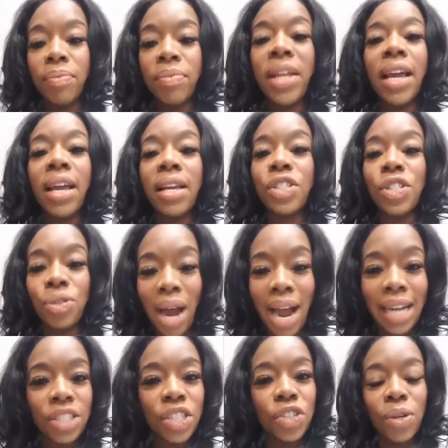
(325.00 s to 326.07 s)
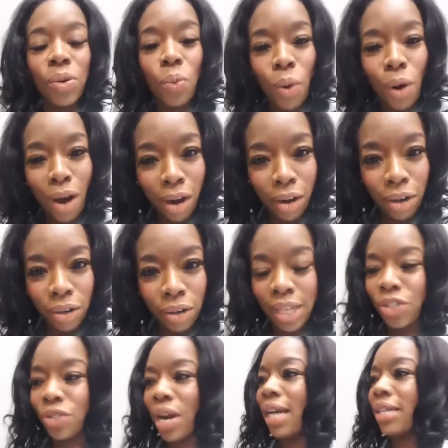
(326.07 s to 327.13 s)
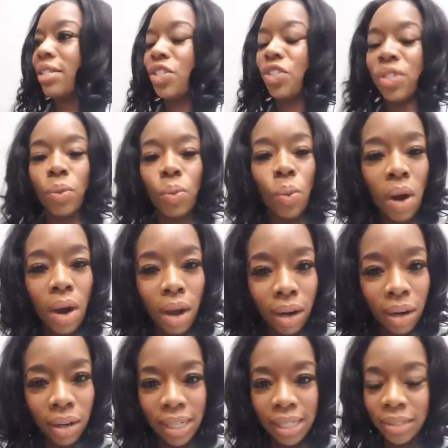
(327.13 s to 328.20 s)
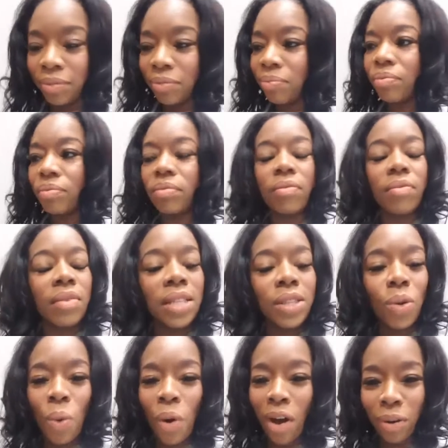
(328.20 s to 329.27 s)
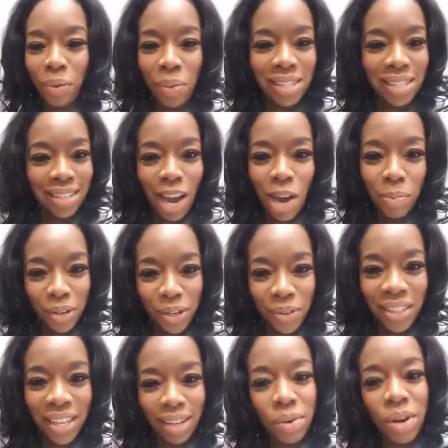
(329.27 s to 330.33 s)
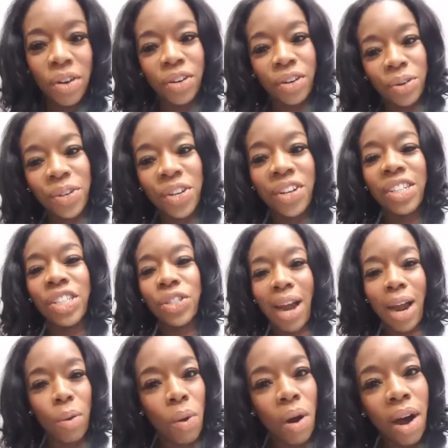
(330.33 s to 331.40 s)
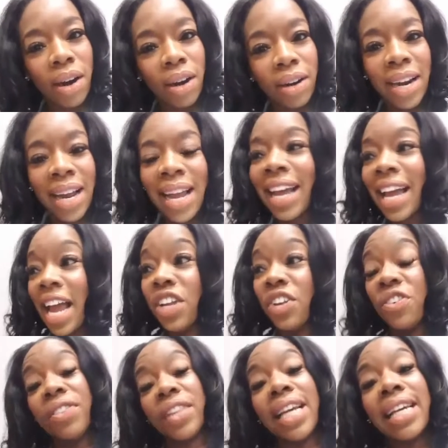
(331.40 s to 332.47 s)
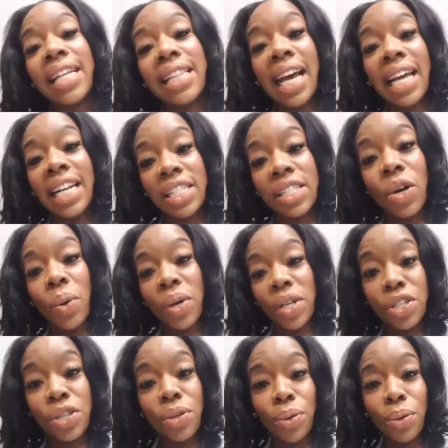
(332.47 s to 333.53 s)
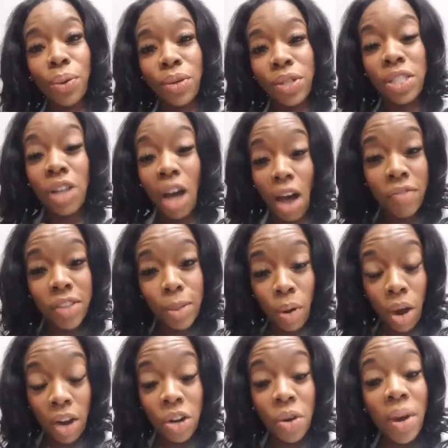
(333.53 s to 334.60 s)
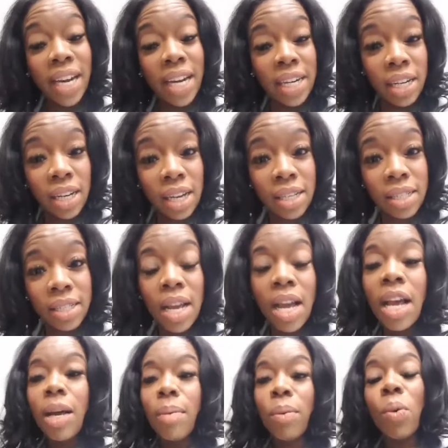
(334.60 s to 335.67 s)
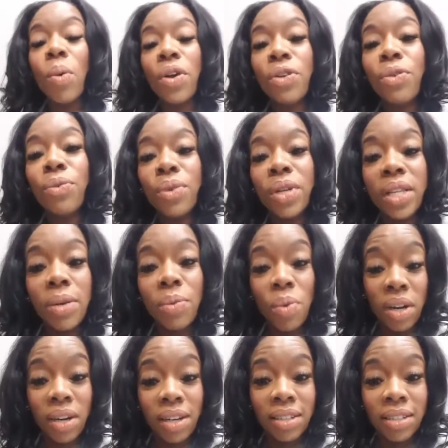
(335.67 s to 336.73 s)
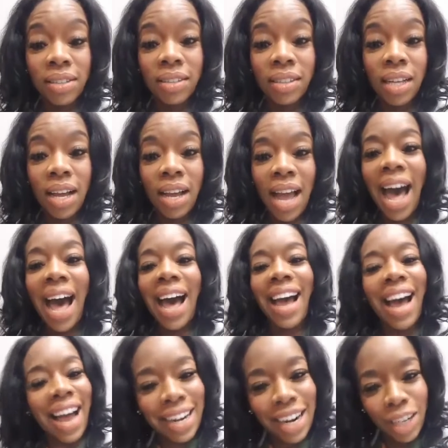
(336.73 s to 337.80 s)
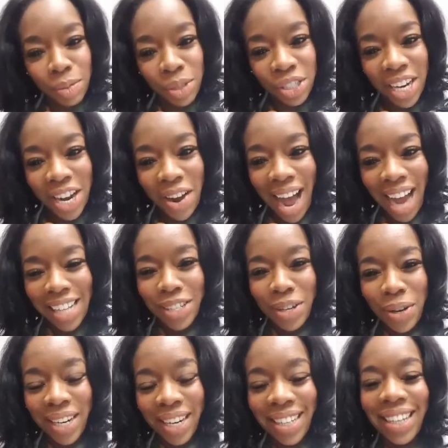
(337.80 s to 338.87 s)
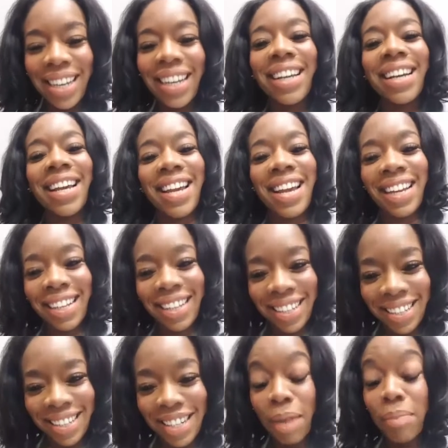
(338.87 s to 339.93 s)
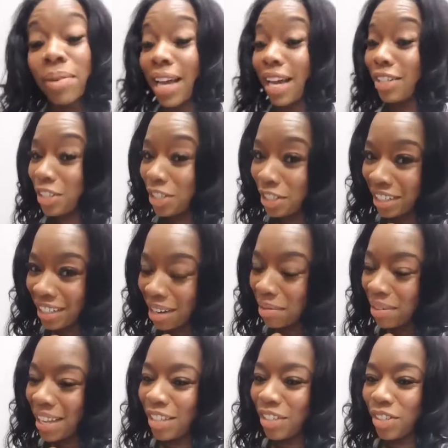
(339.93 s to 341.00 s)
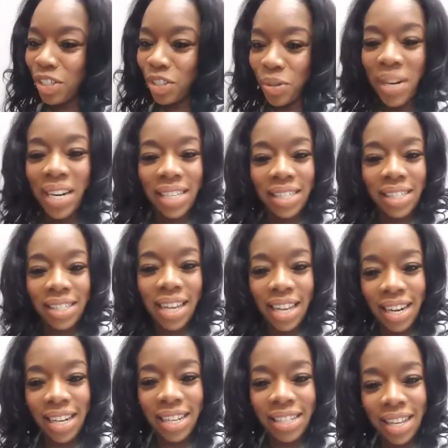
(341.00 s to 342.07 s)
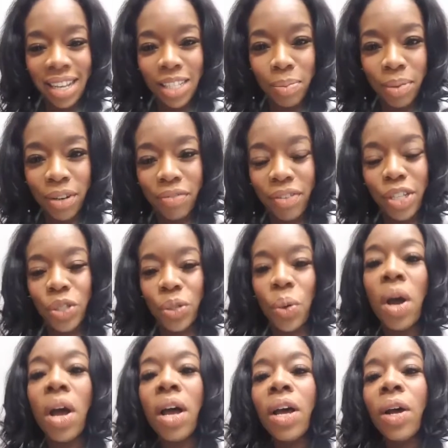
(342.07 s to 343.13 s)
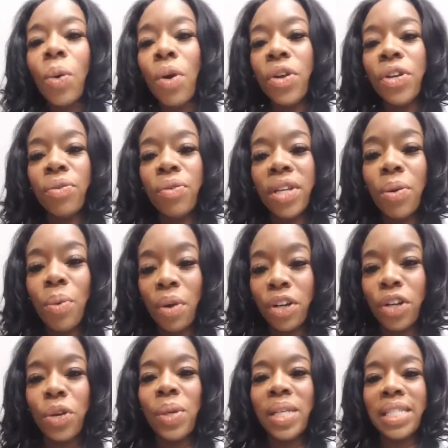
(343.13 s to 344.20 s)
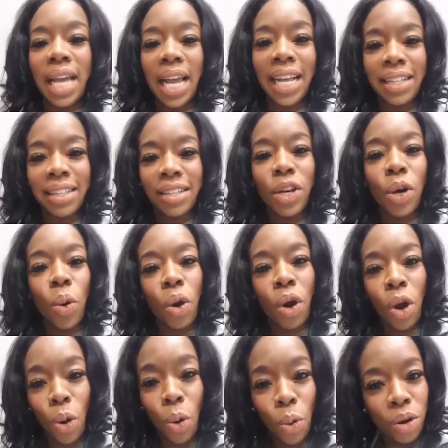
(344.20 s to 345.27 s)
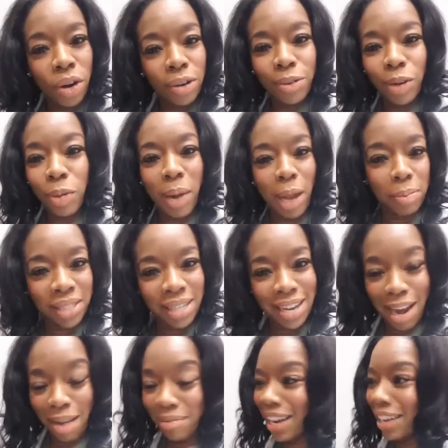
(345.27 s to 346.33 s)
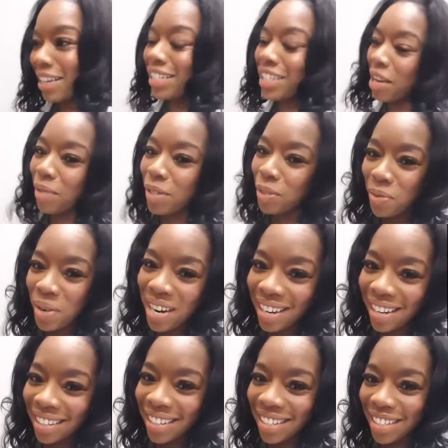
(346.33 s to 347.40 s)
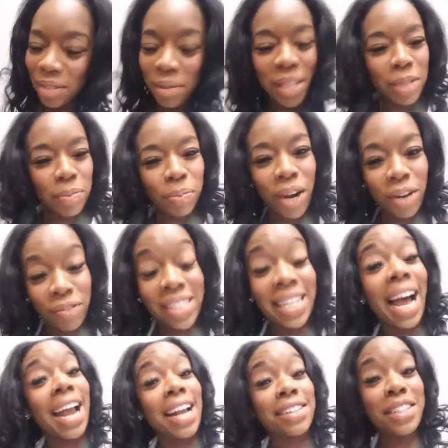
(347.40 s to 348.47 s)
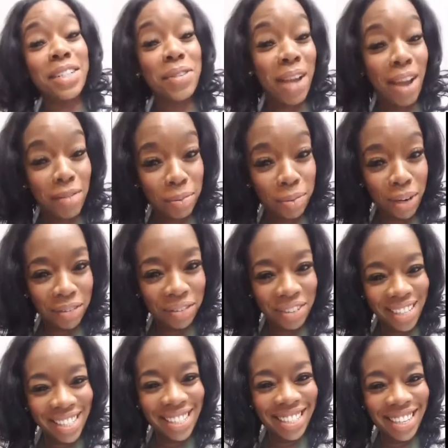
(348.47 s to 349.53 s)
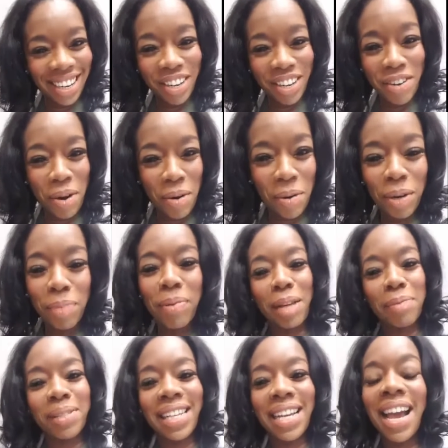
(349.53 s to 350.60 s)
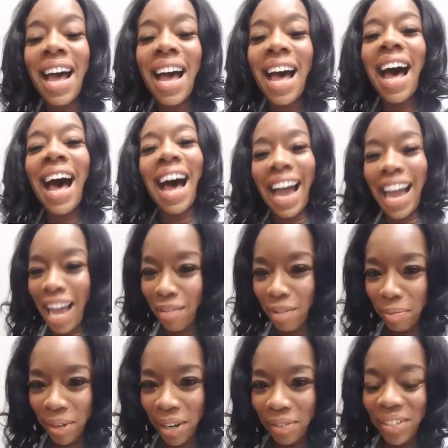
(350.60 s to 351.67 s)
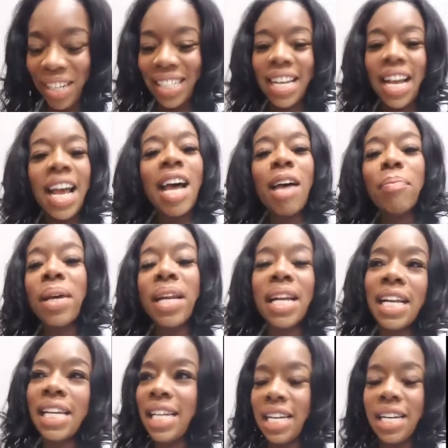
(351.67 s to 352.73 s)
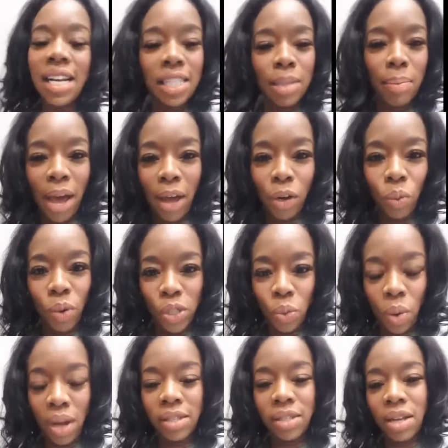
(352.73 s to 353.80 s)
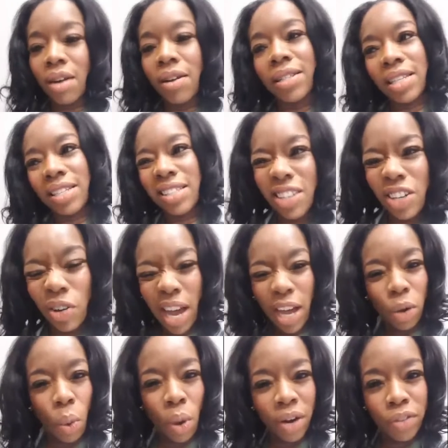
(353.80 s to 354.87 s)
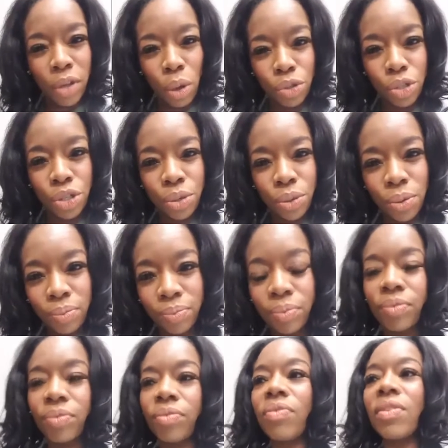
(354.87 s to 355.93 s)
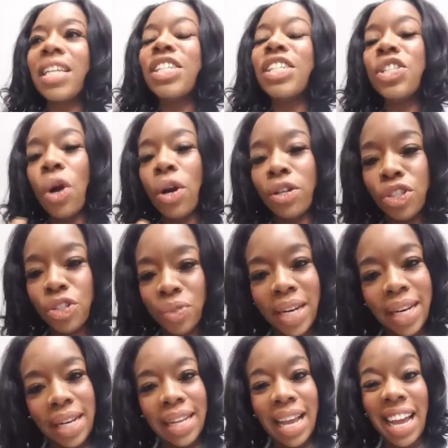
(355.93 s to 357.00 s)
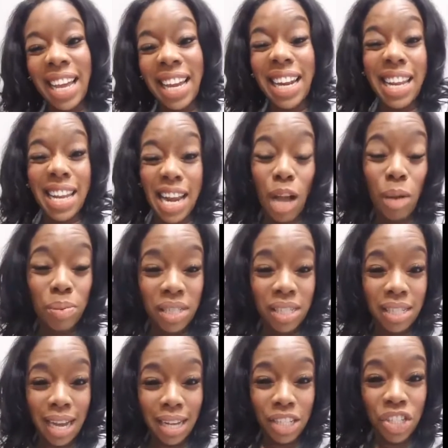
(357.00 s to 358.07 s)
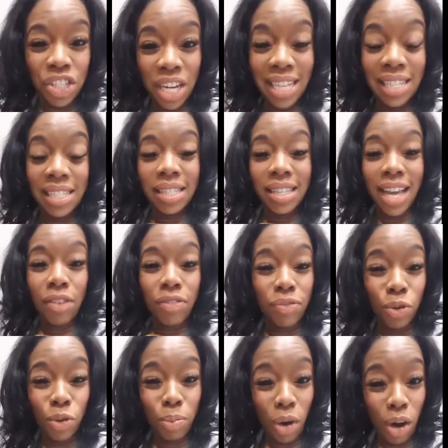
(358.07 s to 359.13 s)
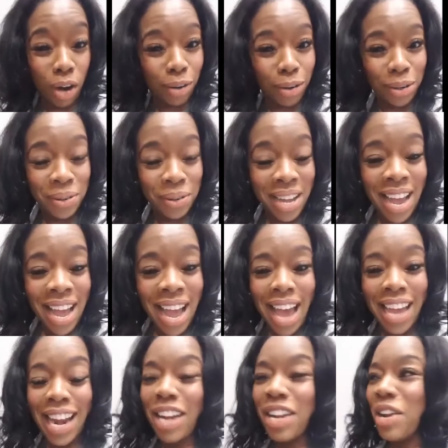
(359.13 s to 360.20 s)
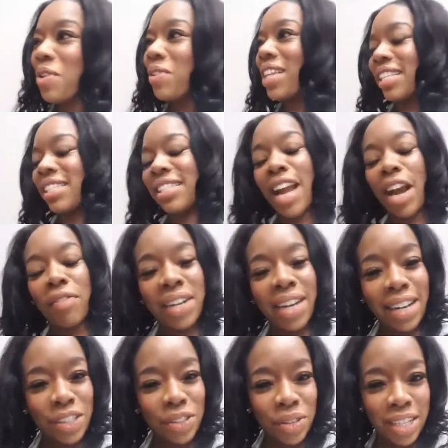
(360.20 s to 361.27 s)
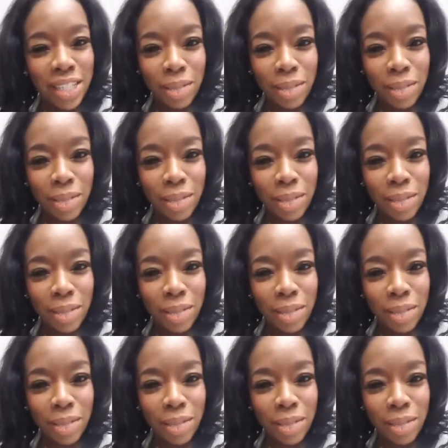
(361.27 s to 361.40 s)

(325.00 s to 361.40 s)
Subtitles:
They tried to drink water, and the water wasn't helping. You think, well, you're going to try water, and you're thinking that it's going to soften the particle, and it does. But what you really want to... Hi, Dr. Michelle. Hi, Tony. Good. I'm glad you're enjoying this and seeing it as beneficial. What you really want to do is take, Coke or Pepsi, and I'm not going to say which one is a preference. I actually do have a preference. Are you Coke or Pepsi? I have a preference, but it doesn't matter which one, as long as it's, kind of one of those two. Start drinking that, and it helps to digest that food particle. And I know that's an everyday drink.